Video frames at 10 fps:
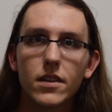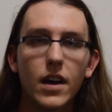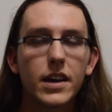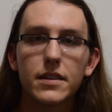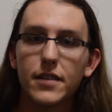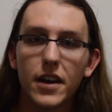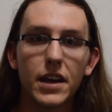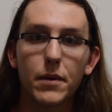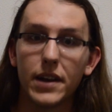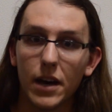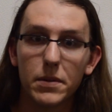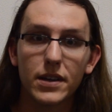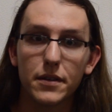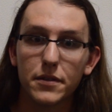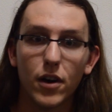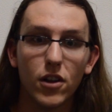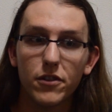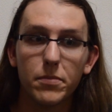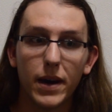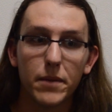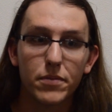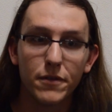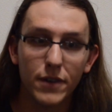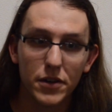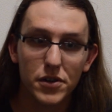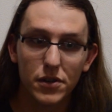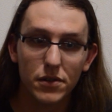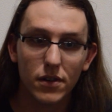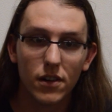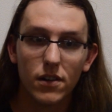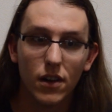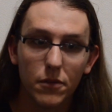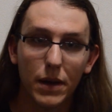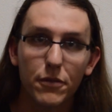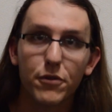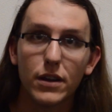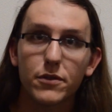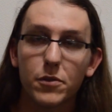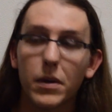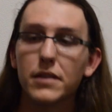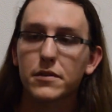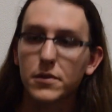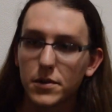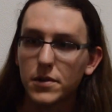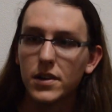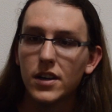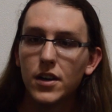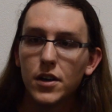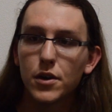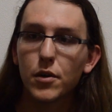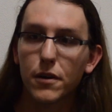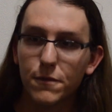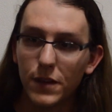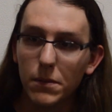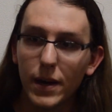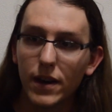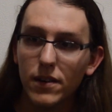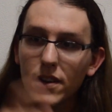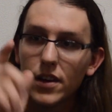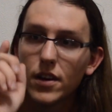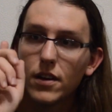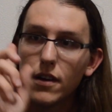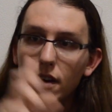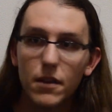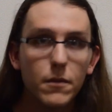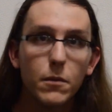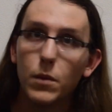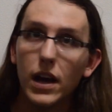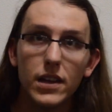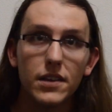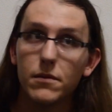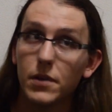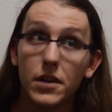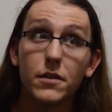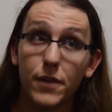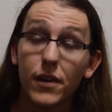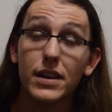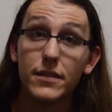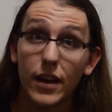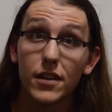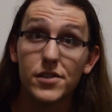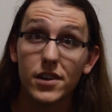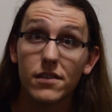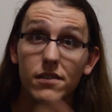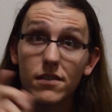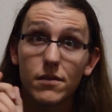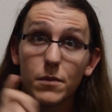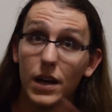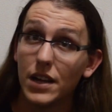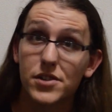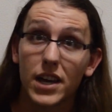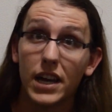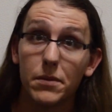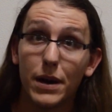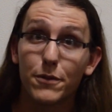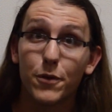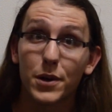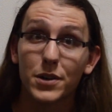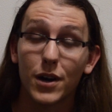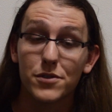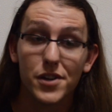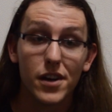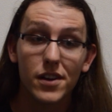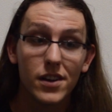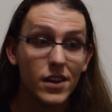I can tell you that right now, because all of my friends from my school who are female, very intelligent, well educated about foreign culture,